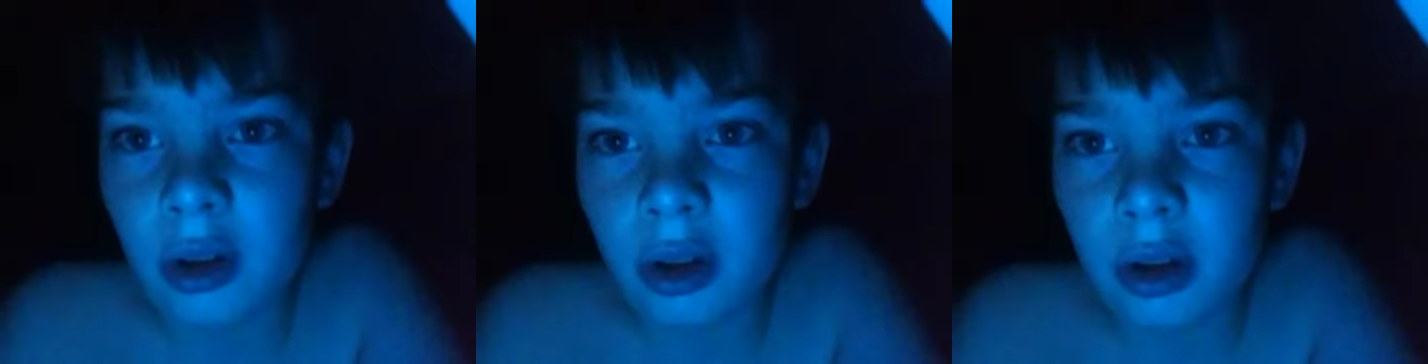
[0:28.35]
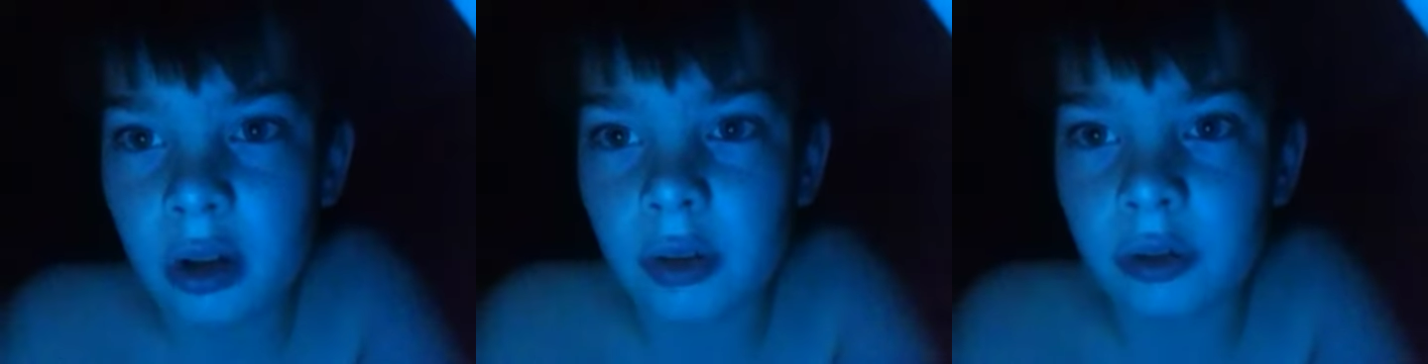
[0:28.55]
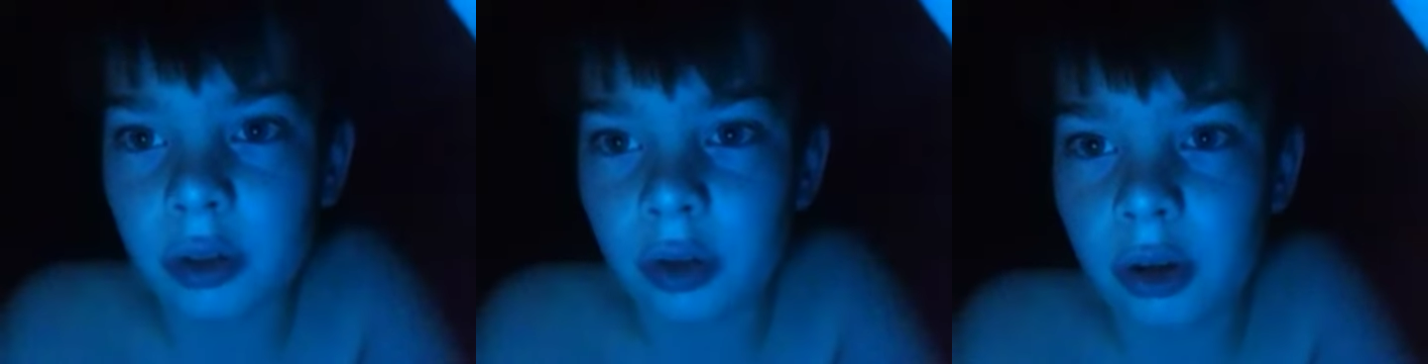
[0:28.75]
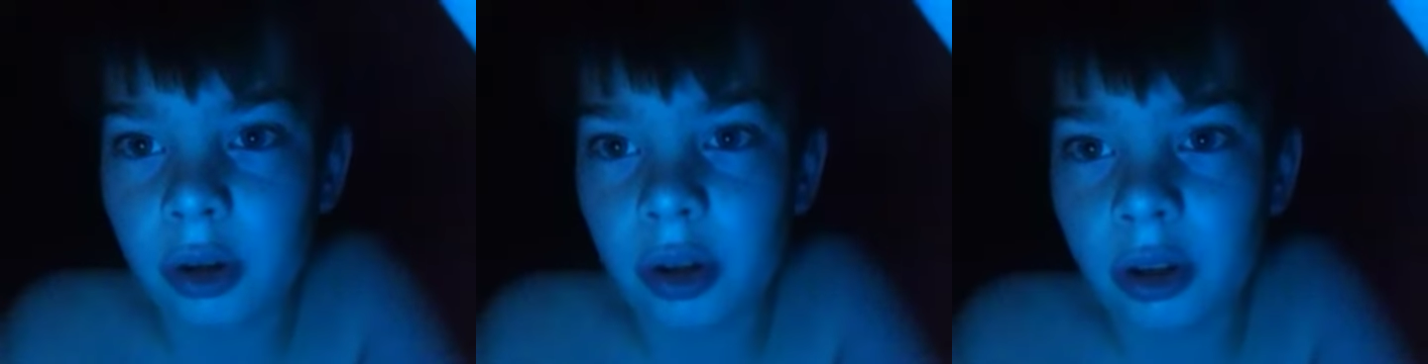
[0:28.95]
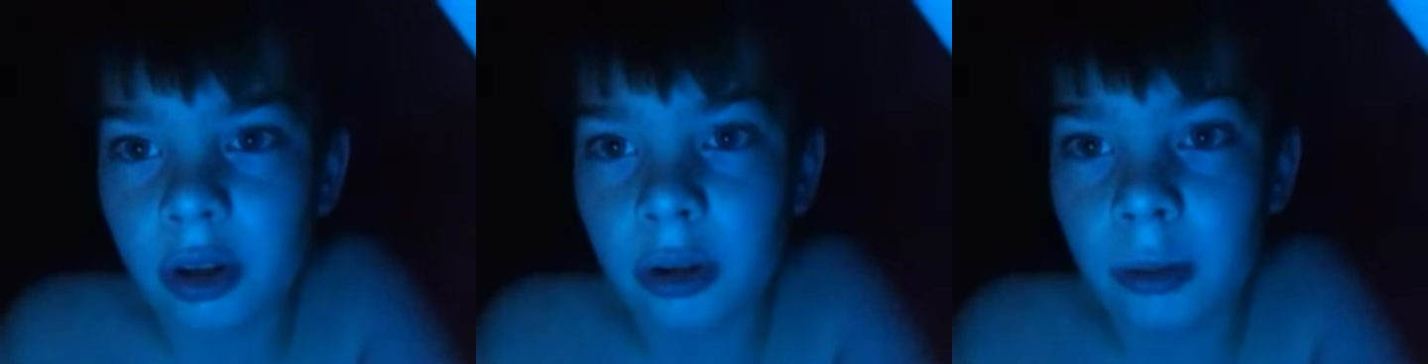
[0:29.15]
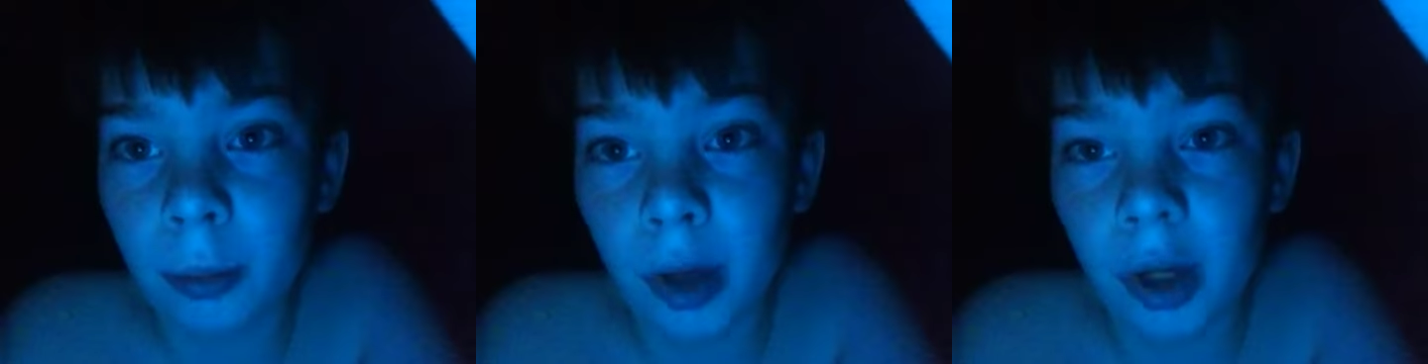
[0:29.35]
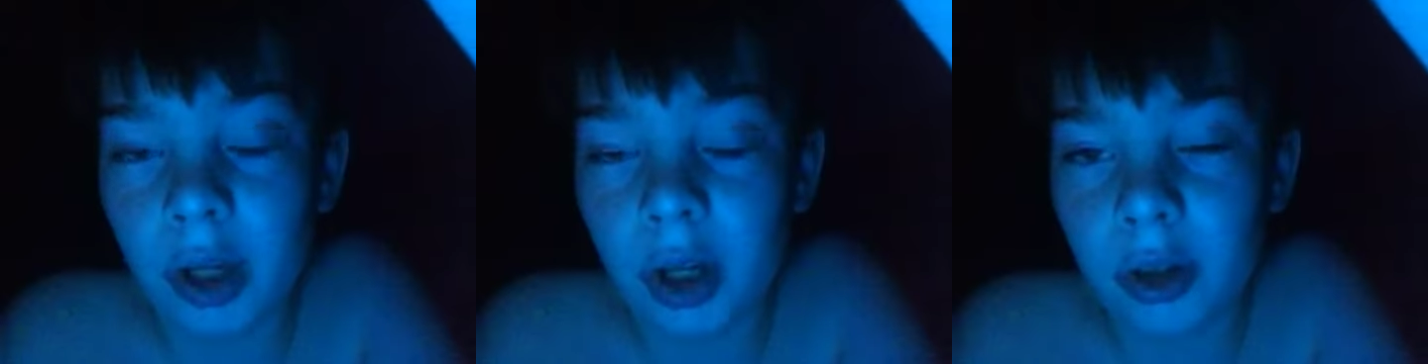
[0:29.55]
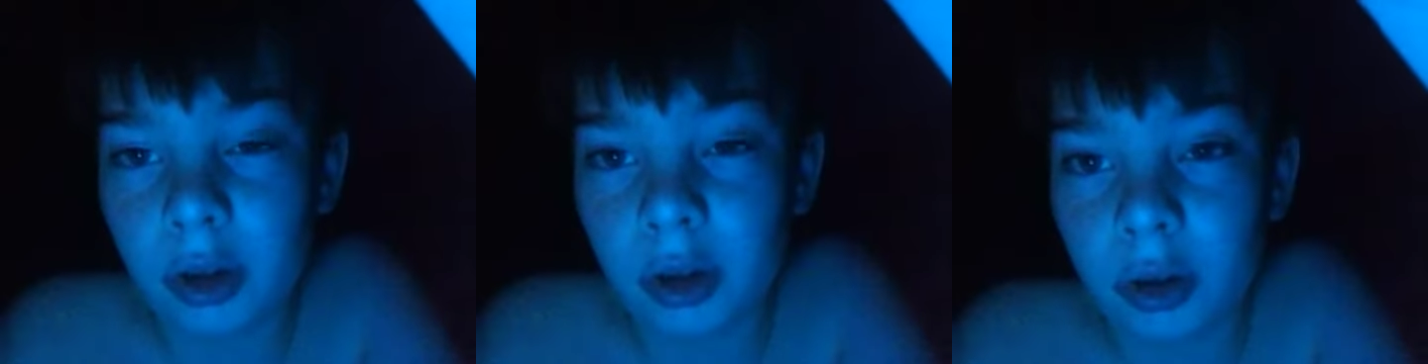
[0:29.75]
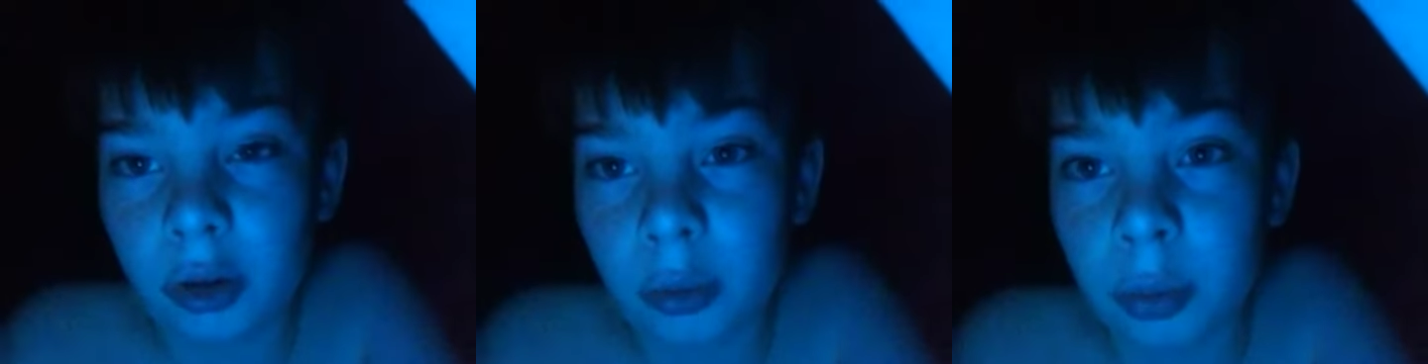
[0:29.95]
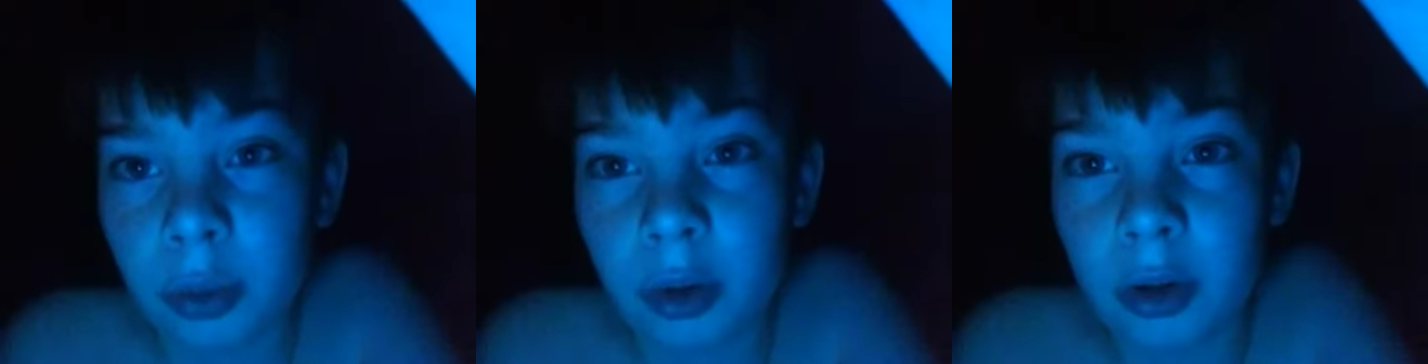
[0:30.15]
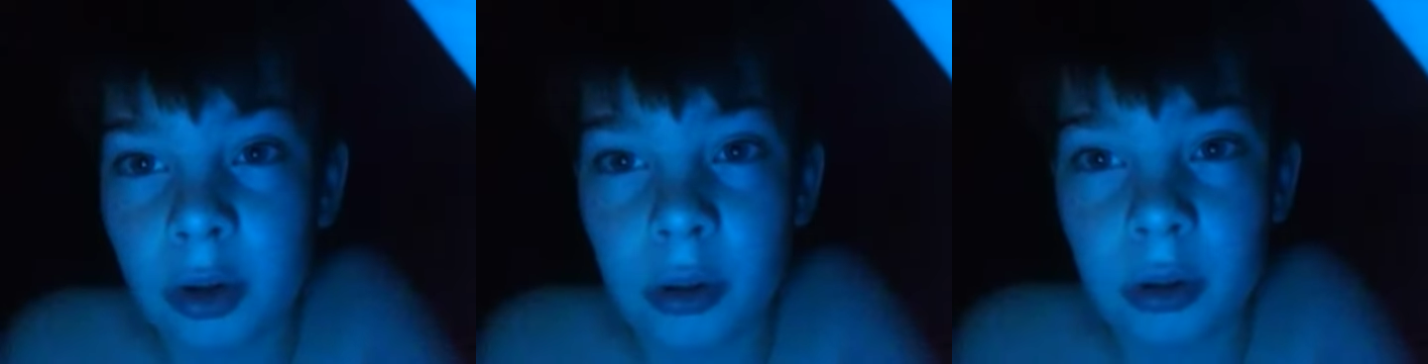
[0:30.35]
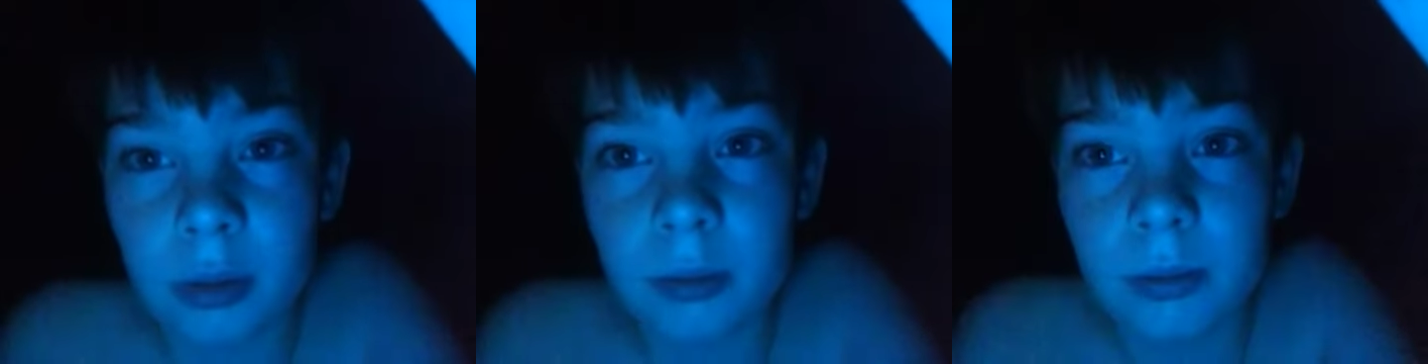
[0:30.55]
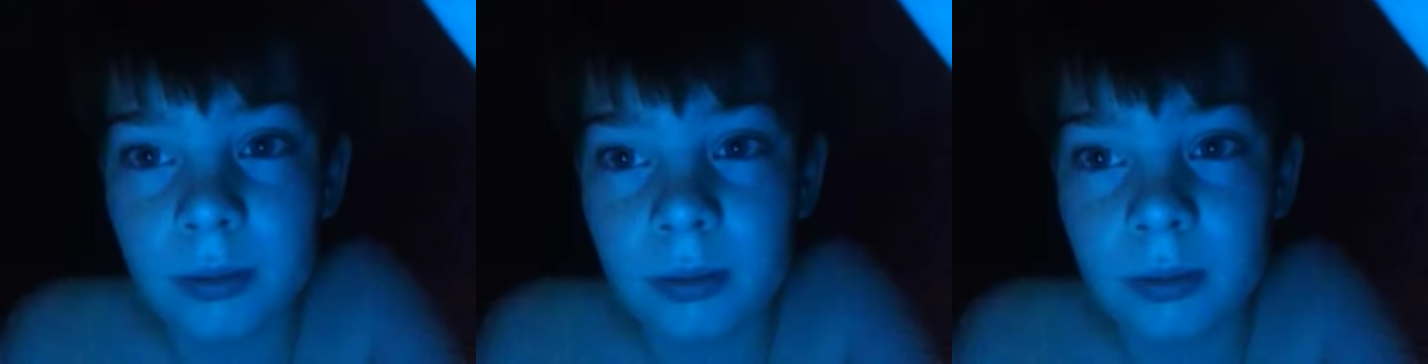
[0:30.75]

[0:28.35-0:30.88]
And if there is, by now the Earth would have known it.